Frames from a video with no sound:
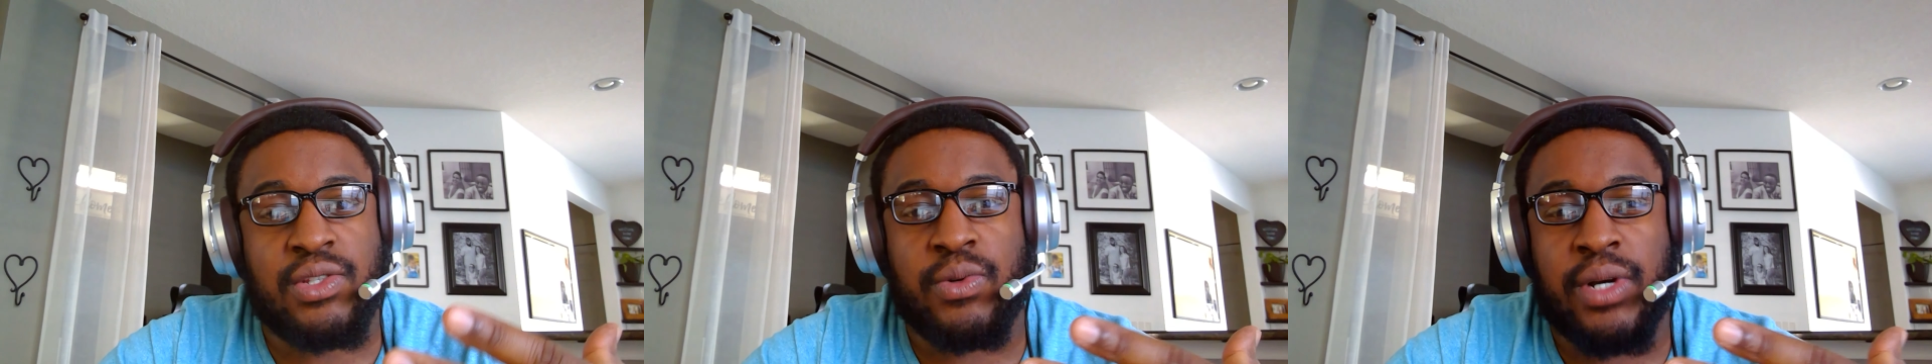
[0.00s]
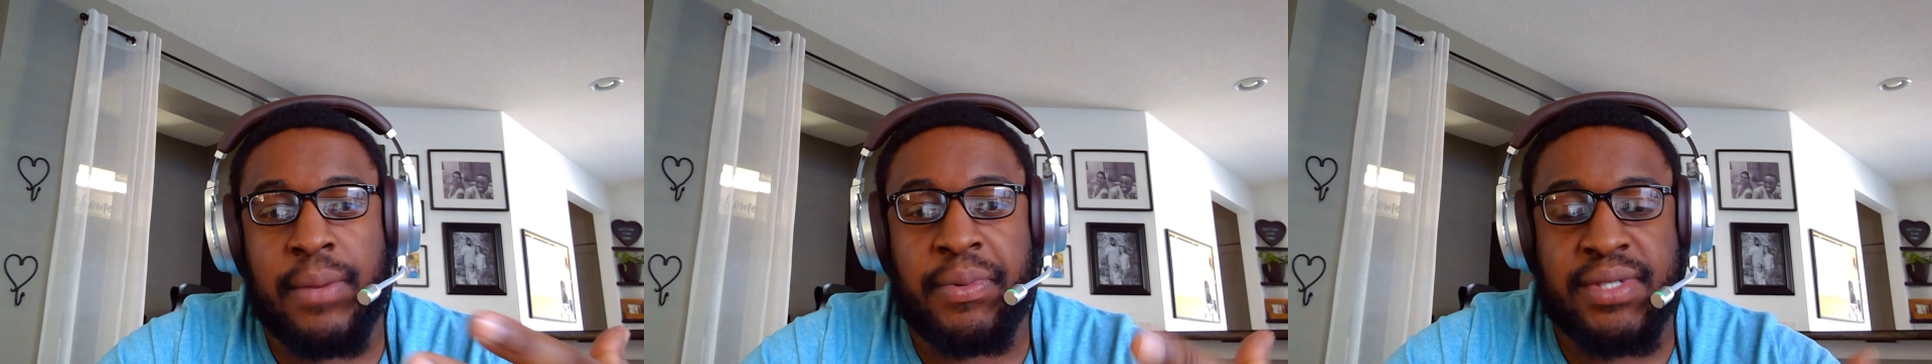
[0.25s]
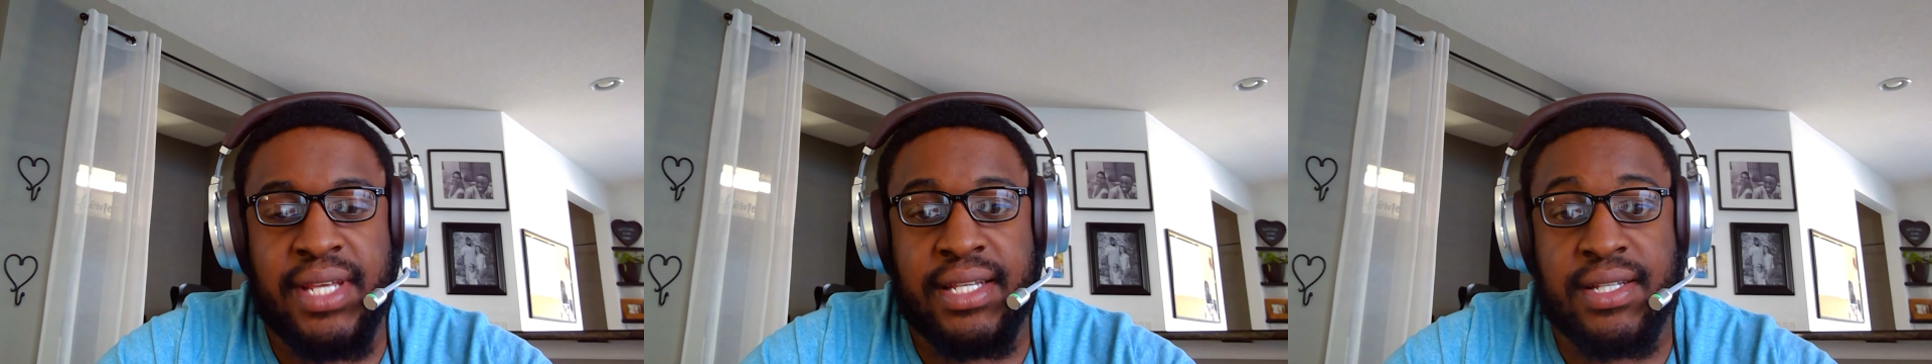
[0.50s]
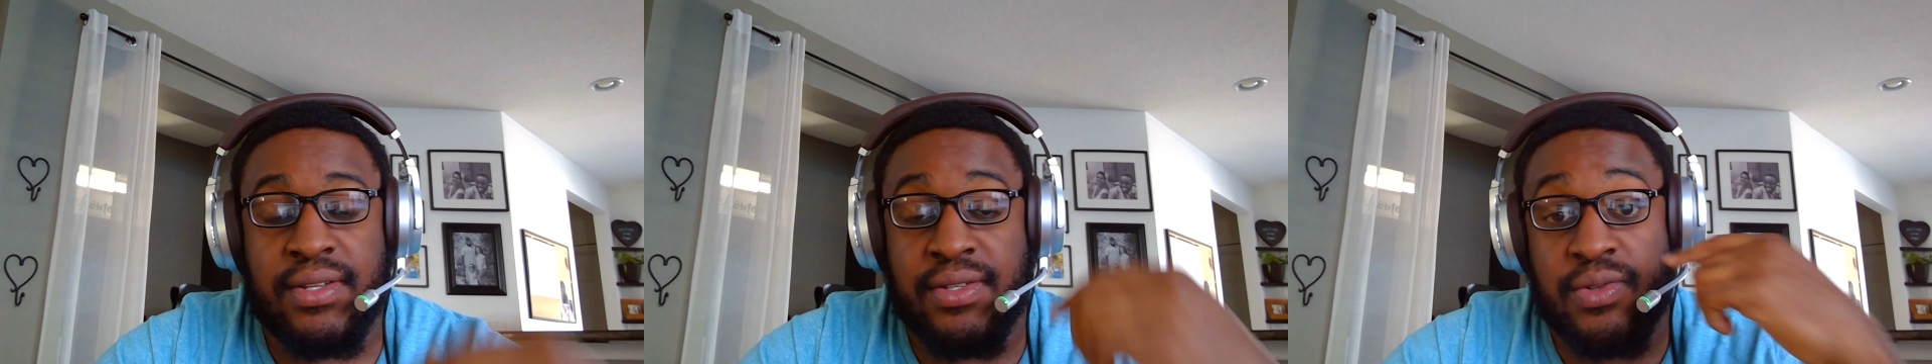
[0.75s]
to a couple of takes
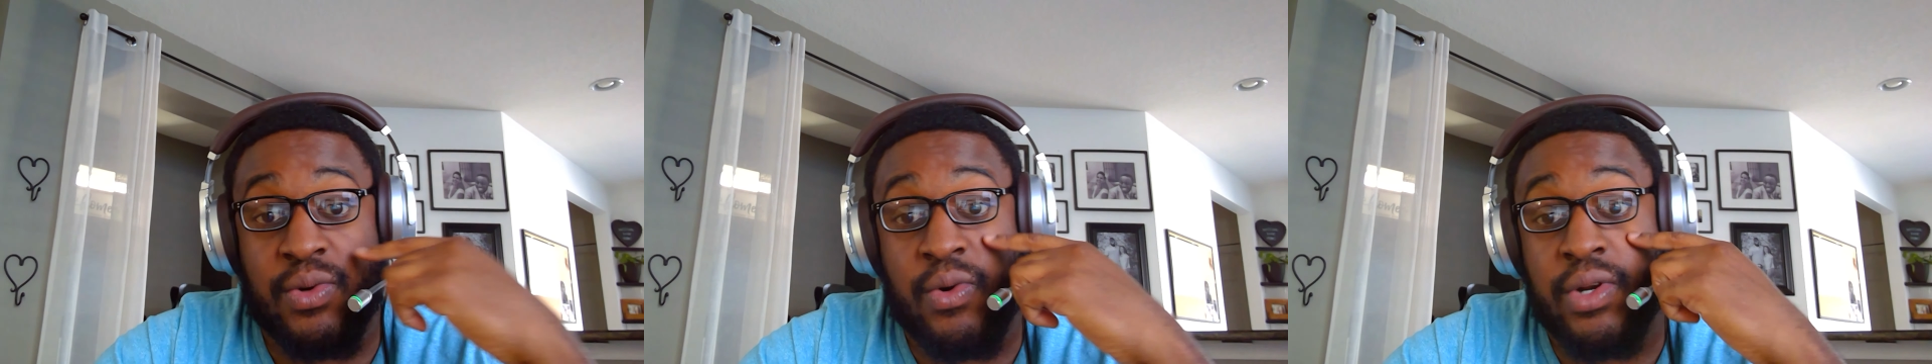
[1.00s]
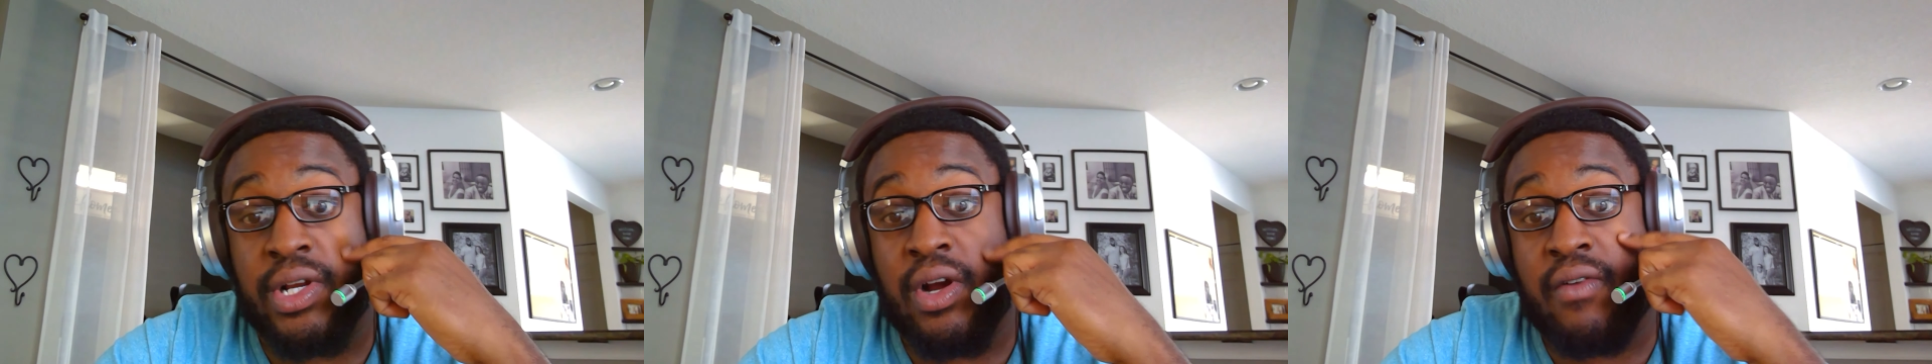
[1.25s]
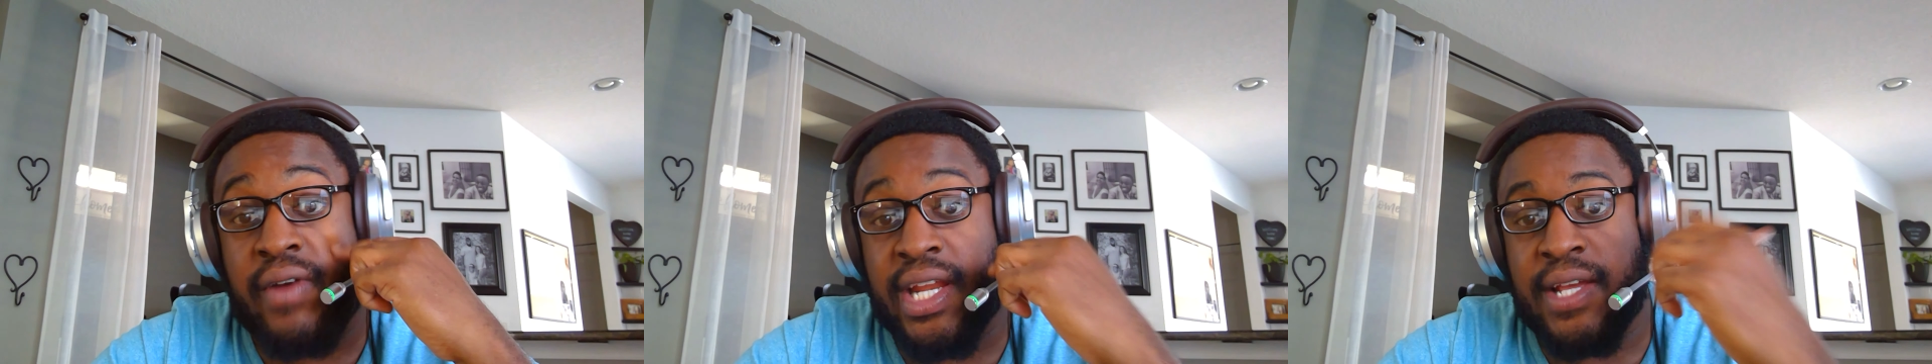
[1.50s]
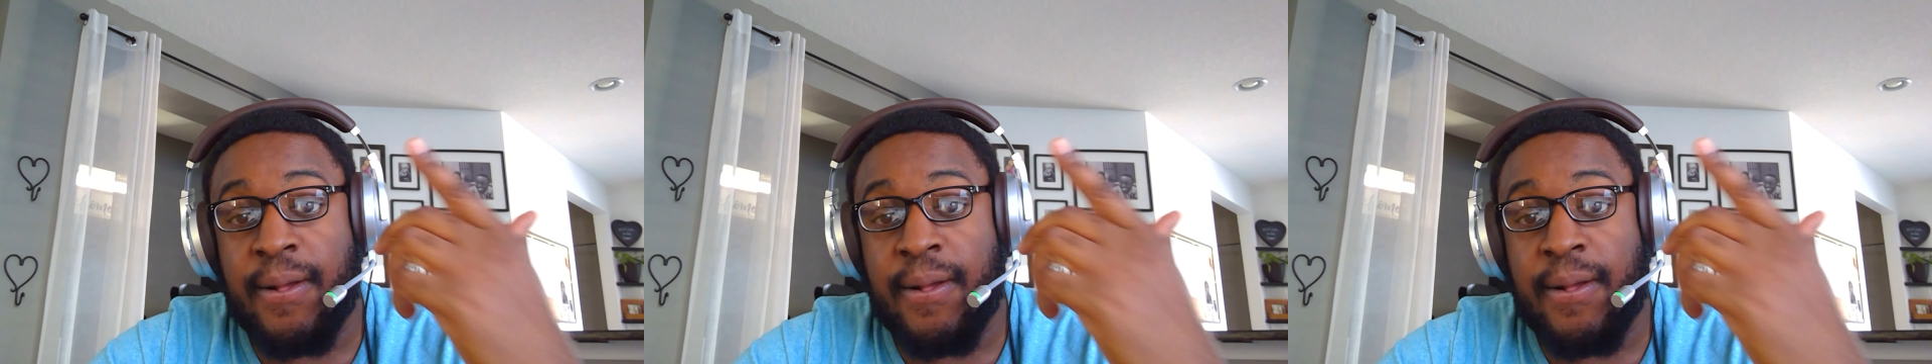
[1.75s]
on this recording already,